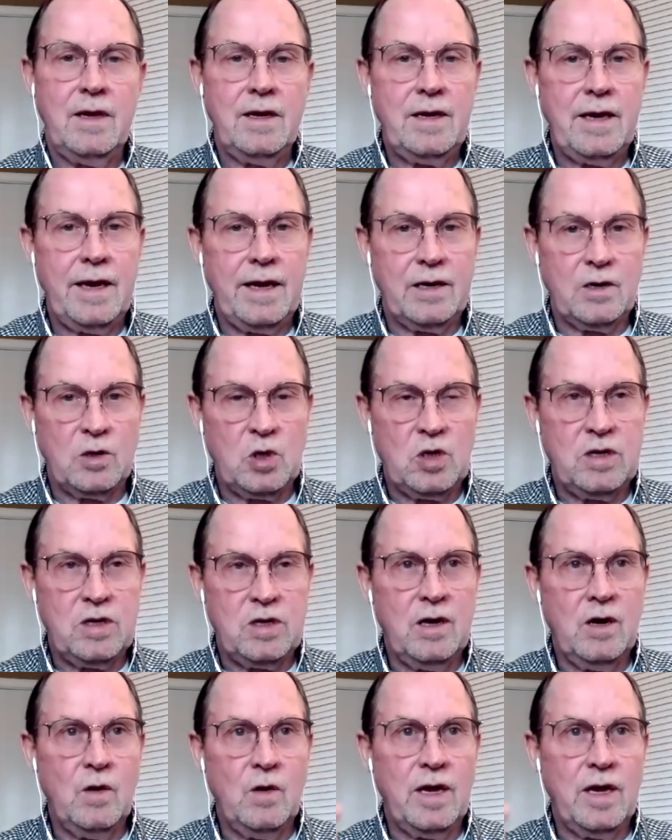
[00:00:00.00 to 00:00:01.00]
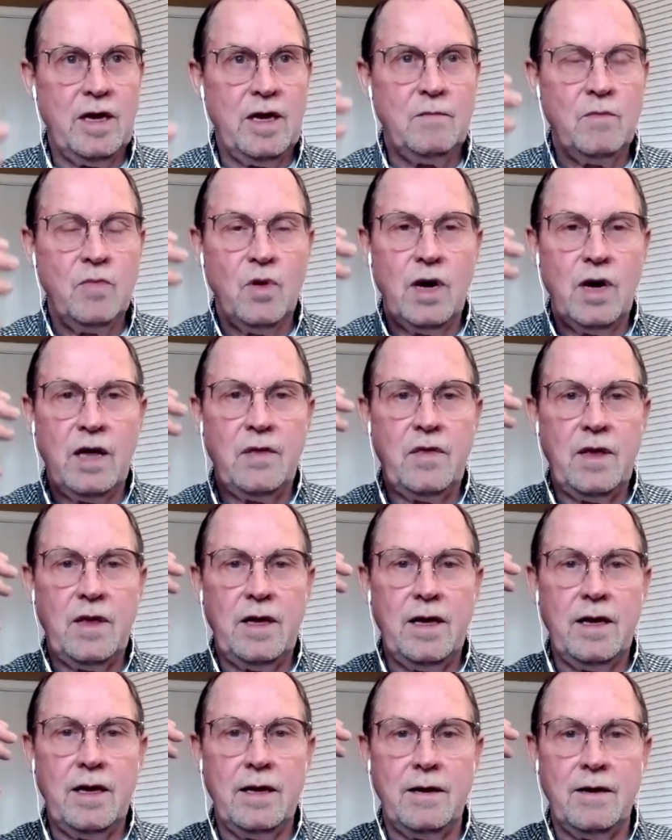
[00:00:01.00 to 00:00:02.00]
Take a slow in breath
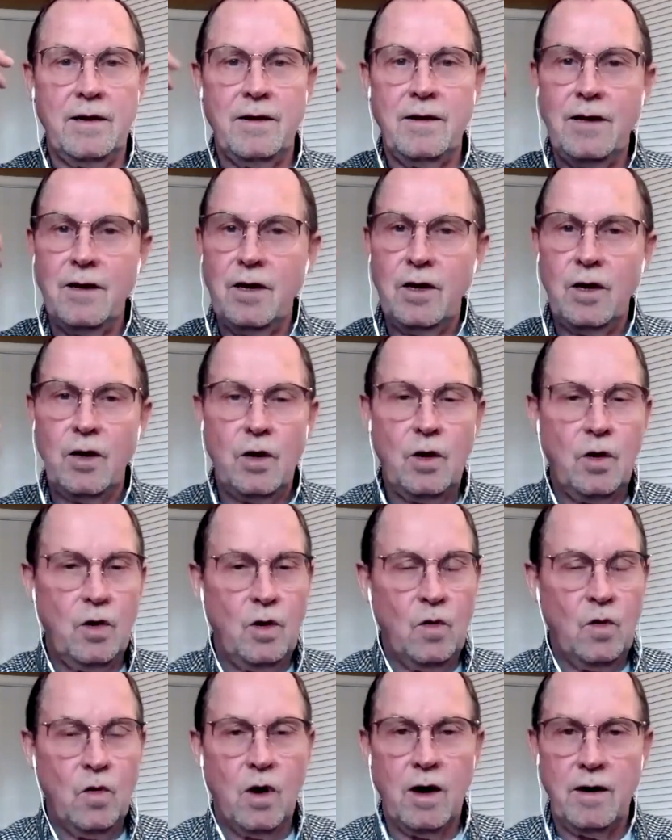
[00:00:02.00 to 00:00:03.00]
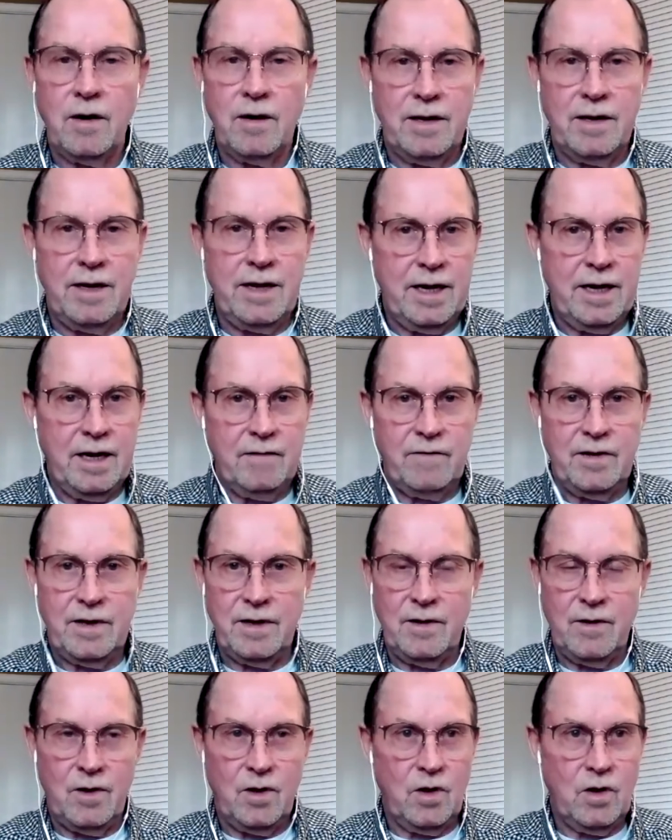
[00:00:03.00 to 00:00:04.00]
in, who art in
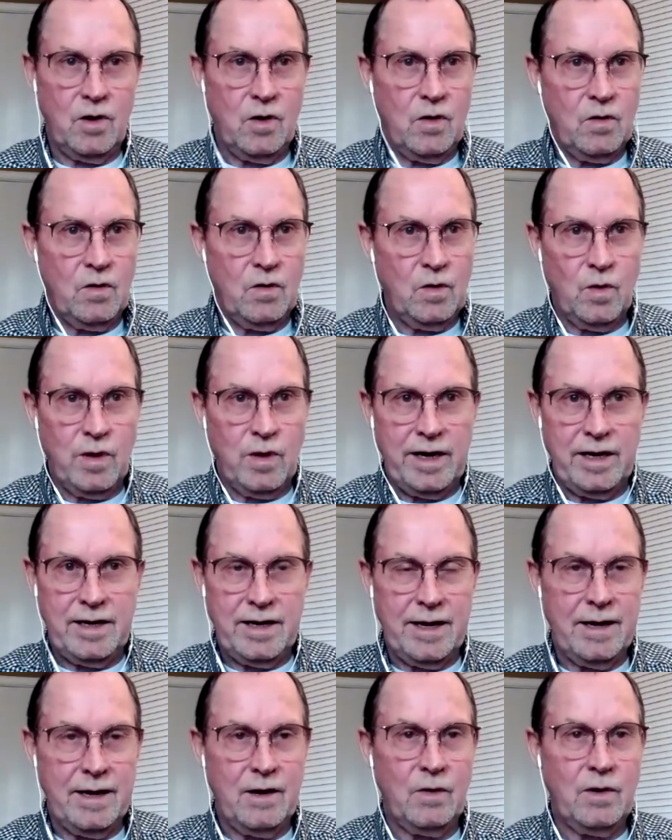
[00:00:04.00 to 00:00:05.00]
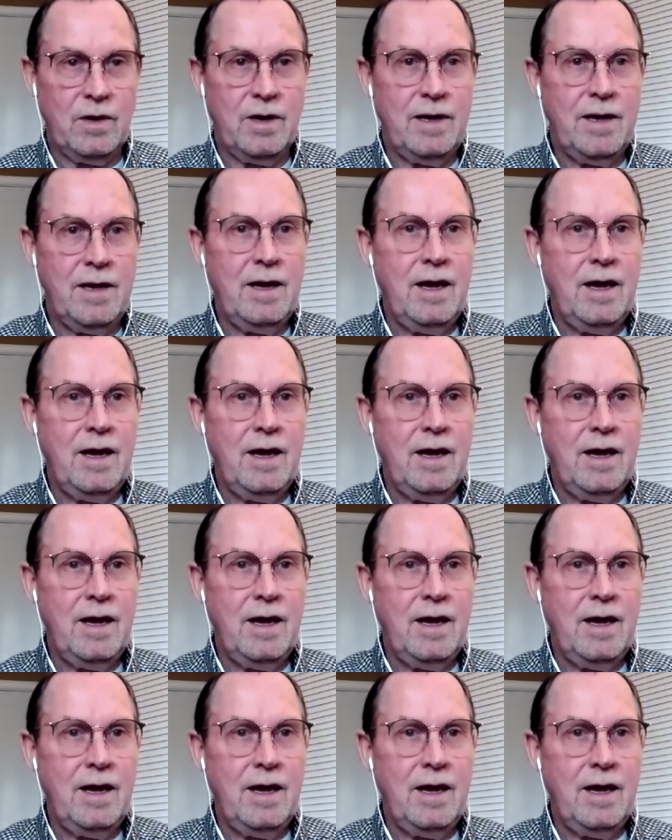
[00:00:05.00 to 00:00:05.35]
heaven, all the way down,